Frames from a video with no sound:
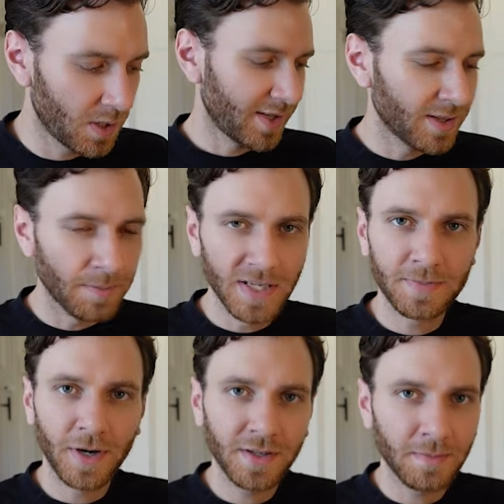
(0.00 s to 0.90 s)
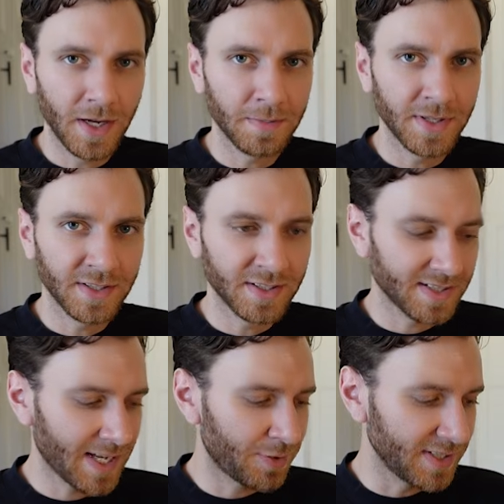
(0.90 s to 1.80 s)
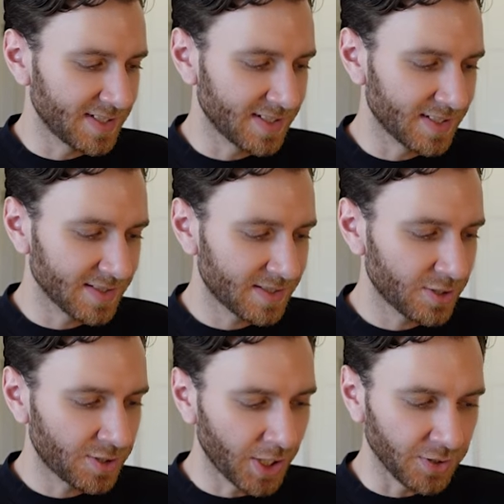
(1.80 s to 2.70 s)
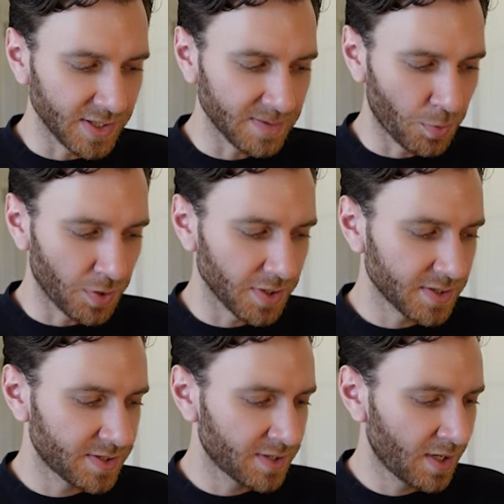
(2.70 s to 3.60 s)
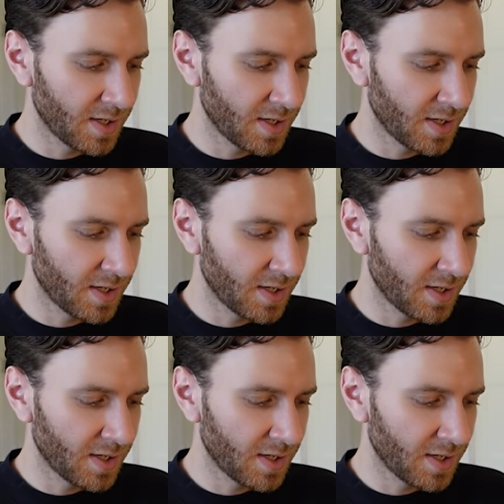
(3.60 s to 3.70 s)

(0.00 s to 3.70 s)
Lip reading: And the best part, in my opinion, is how easy it is to share these boards.